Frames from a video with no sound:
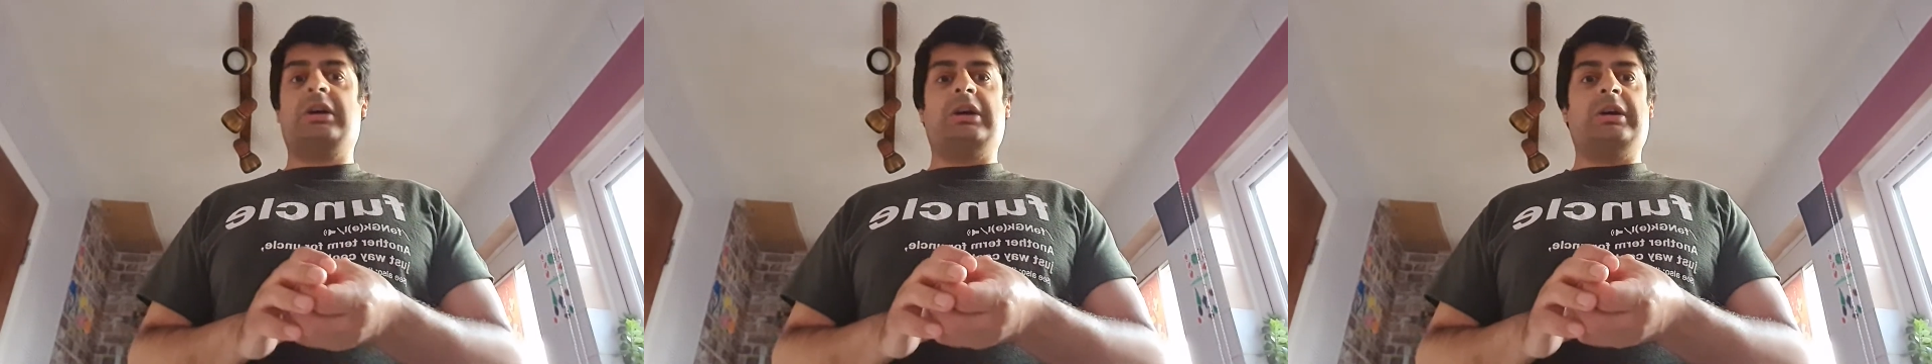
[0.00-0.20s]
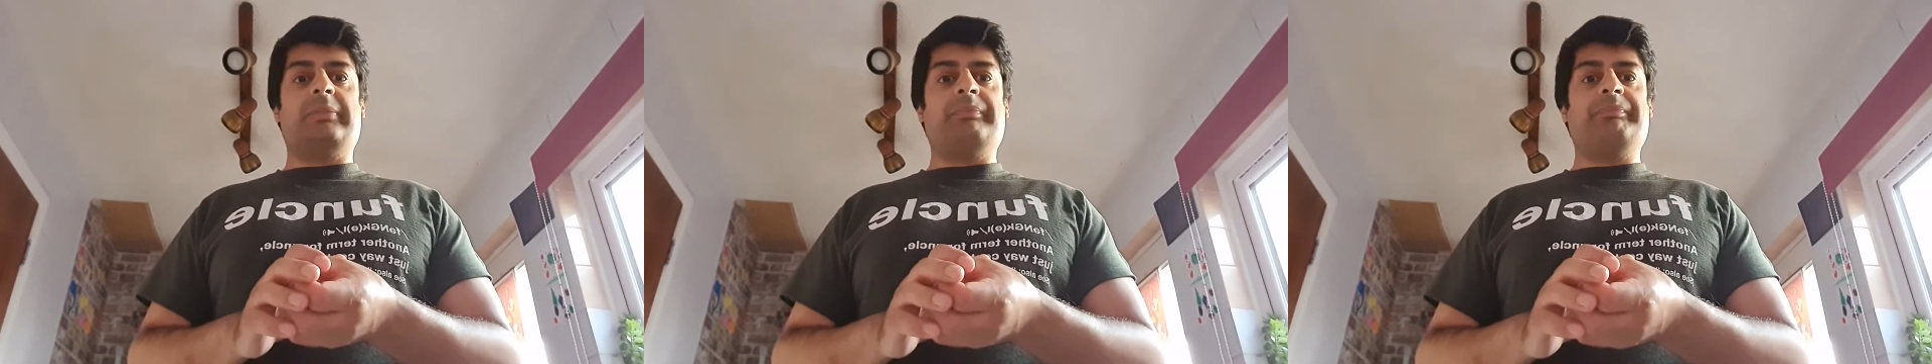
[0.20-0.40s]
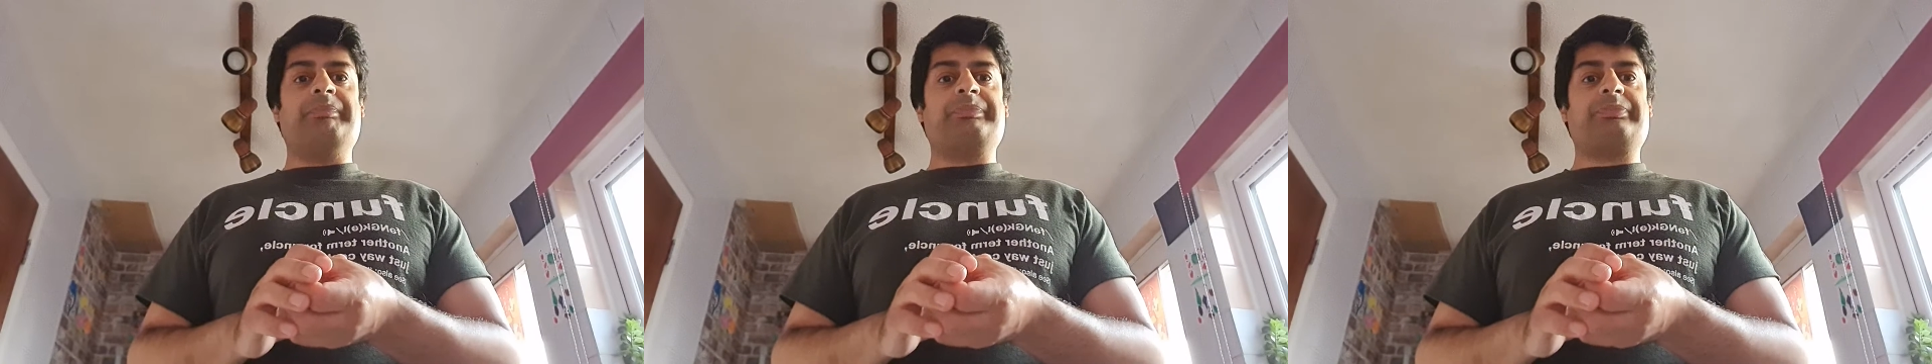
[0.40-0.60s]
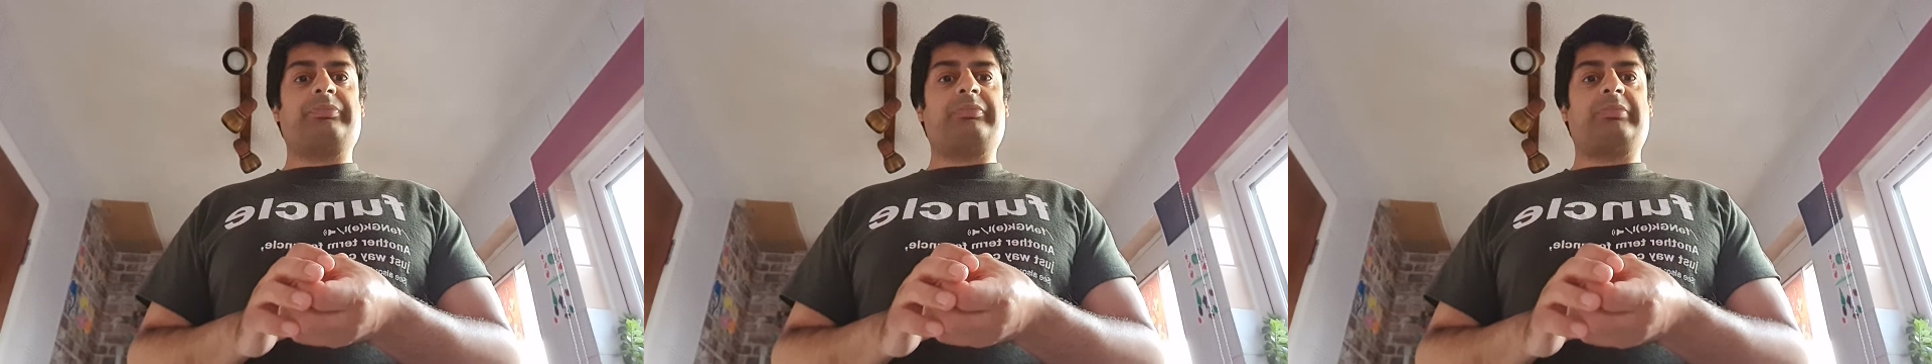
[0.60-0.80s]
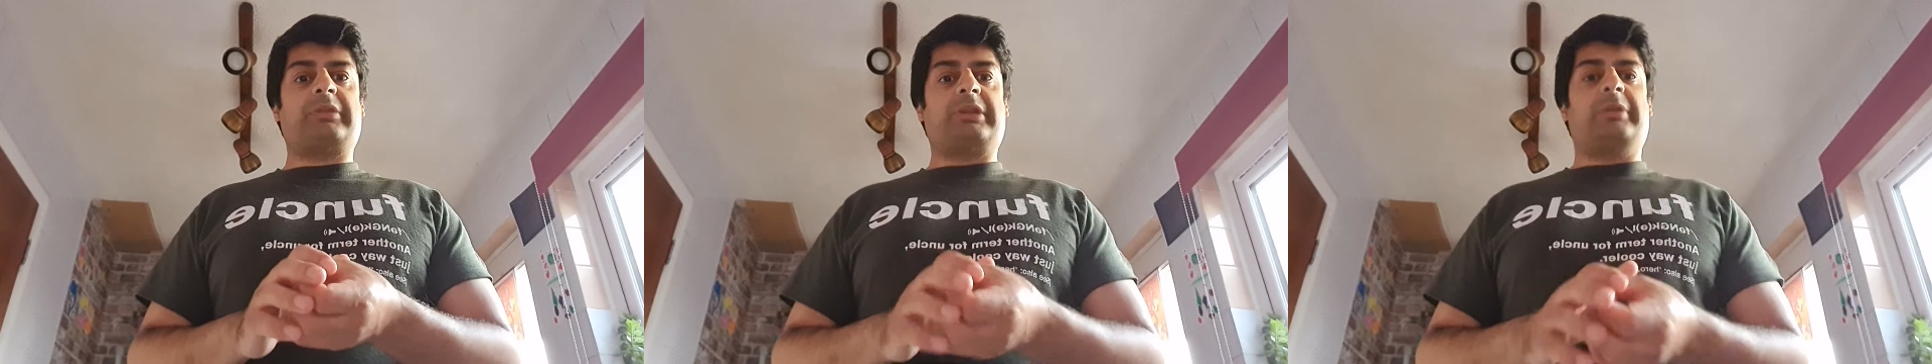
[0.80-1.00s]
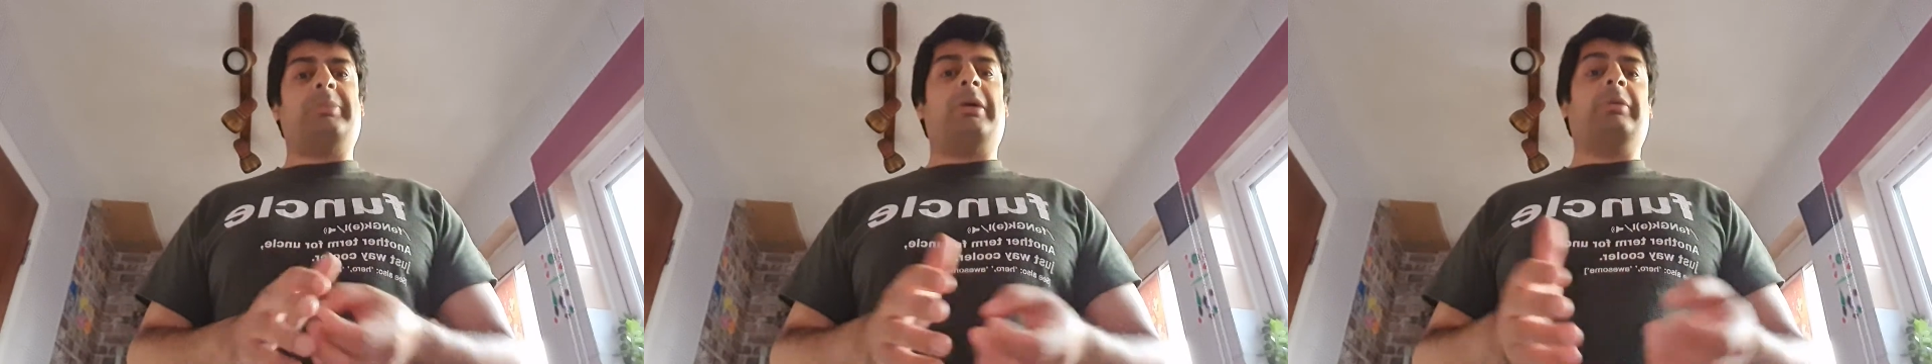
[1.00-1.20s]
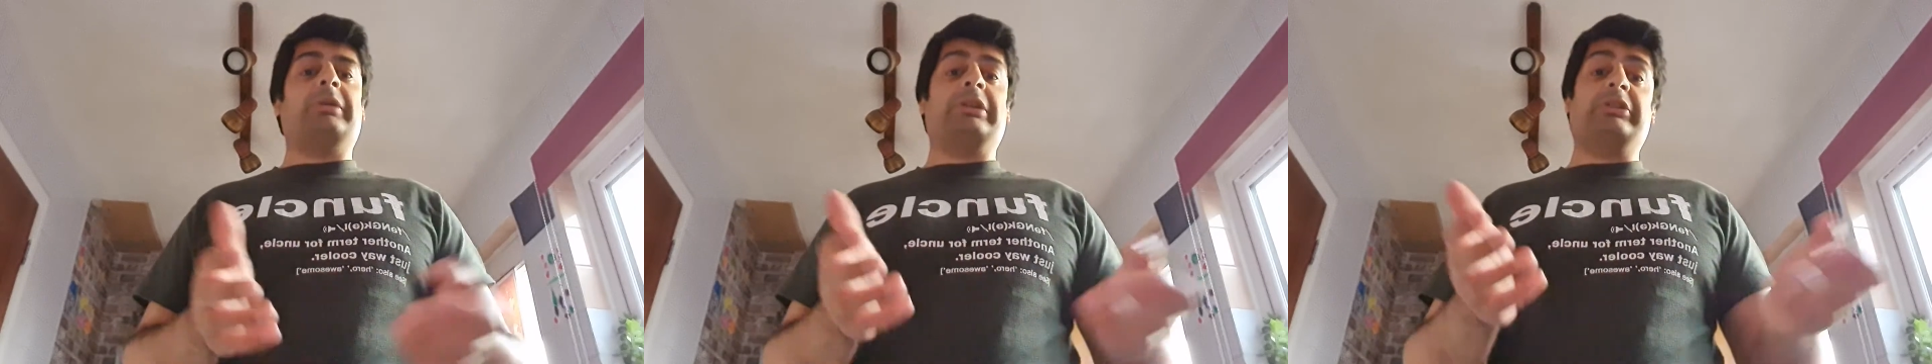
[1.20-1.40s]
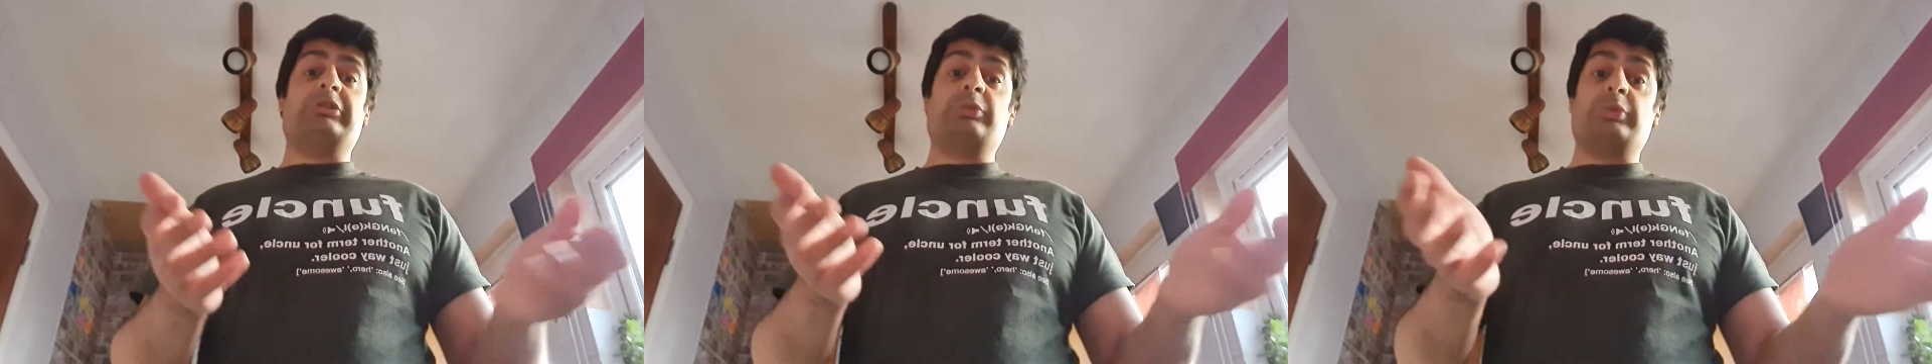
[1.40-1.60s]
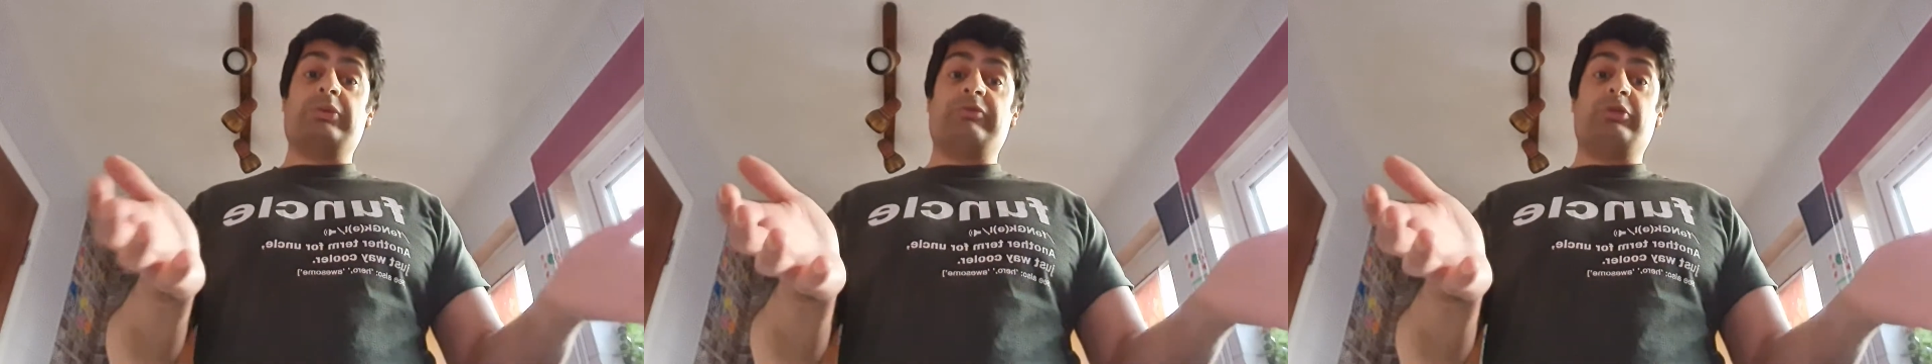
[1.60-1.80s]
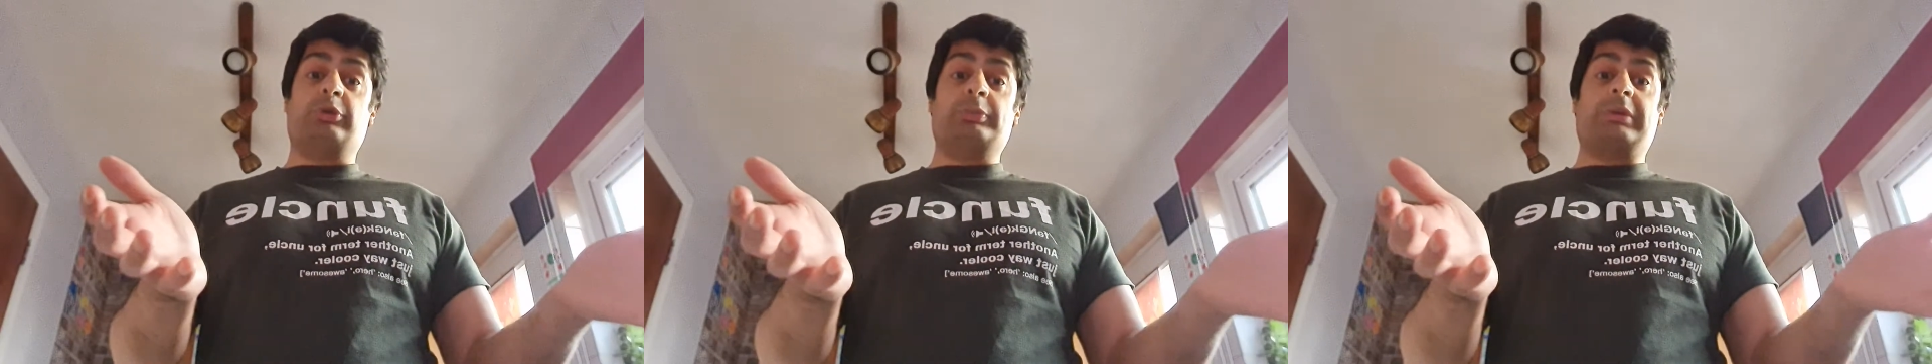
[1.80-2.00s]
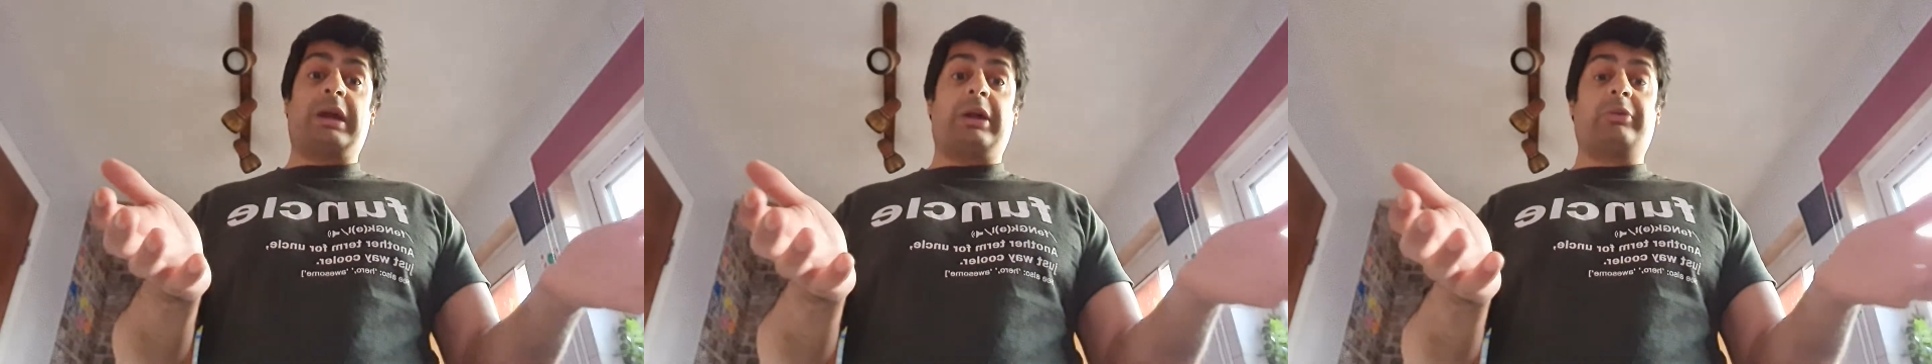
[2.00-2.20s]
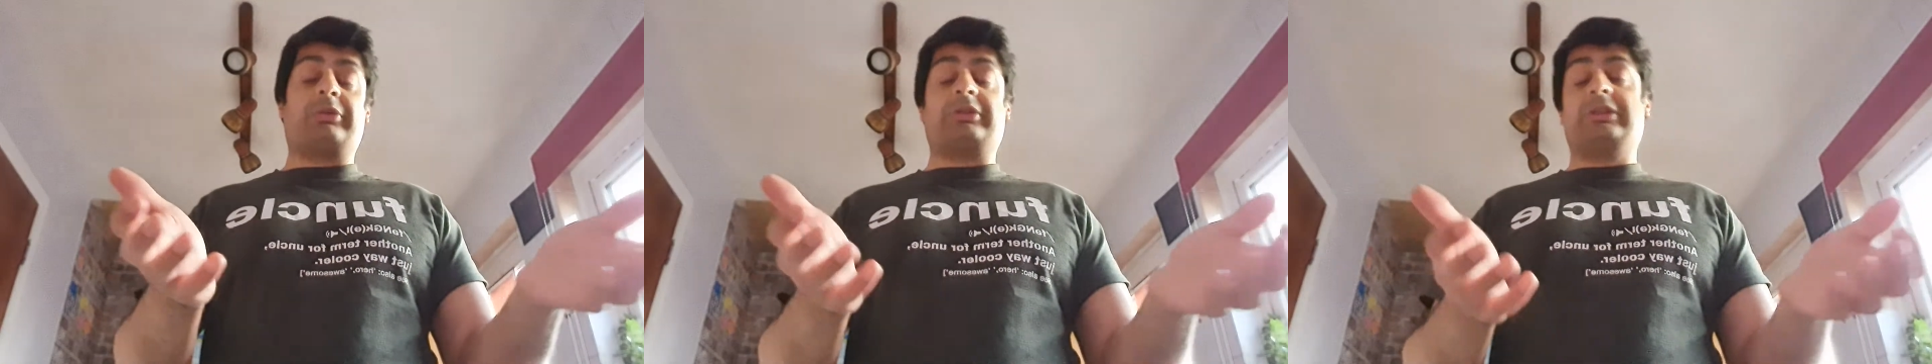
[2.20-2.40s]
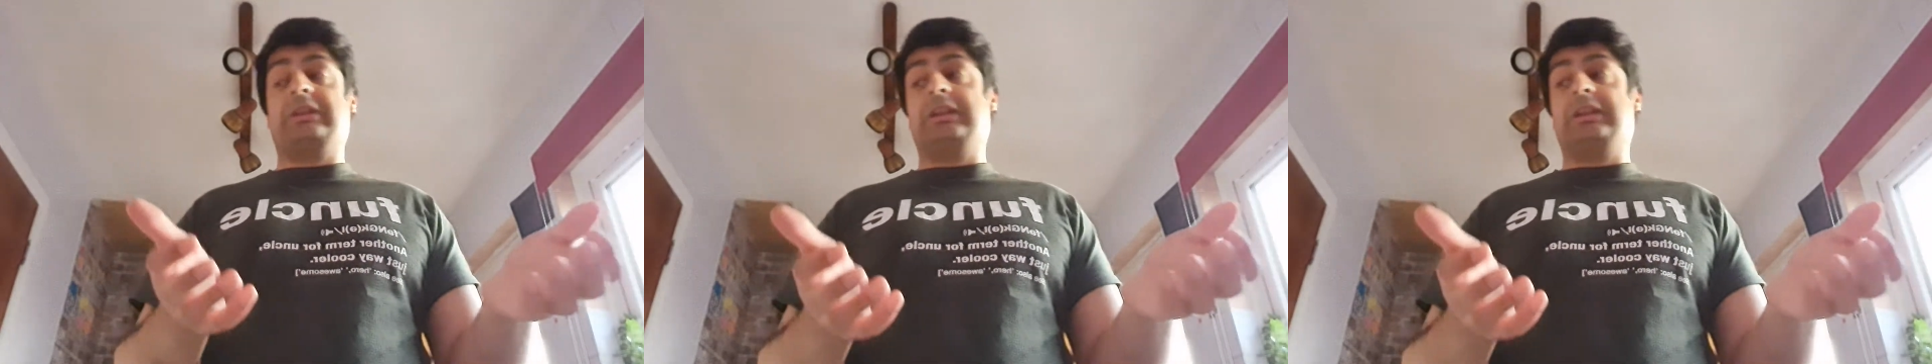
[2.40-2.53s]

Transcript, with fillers: Um, apparently, he's a reformed character